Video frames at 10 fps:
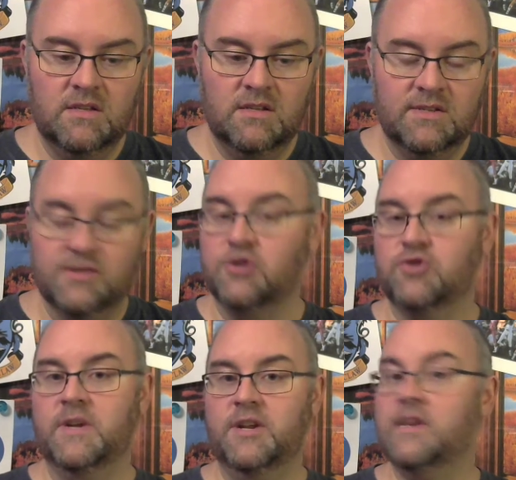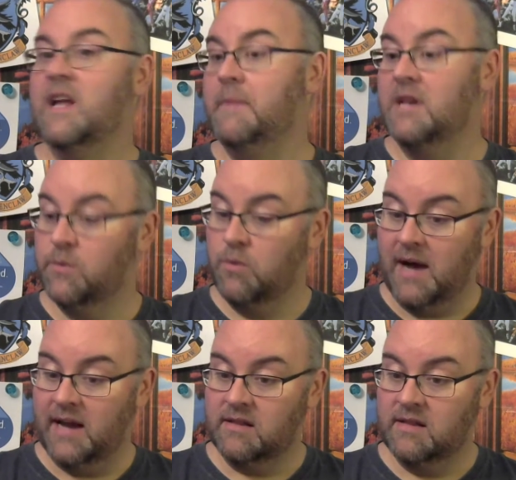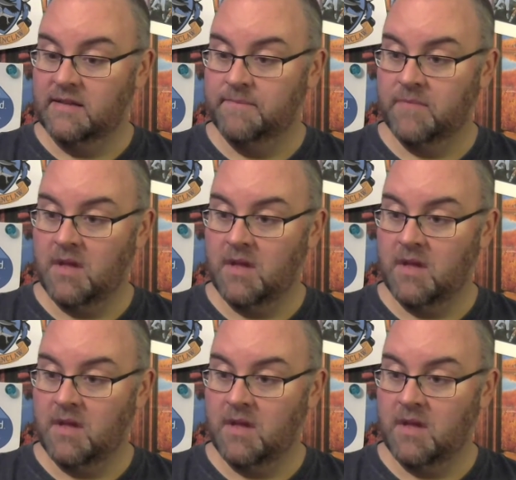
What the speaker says: surgery could not be done robotically,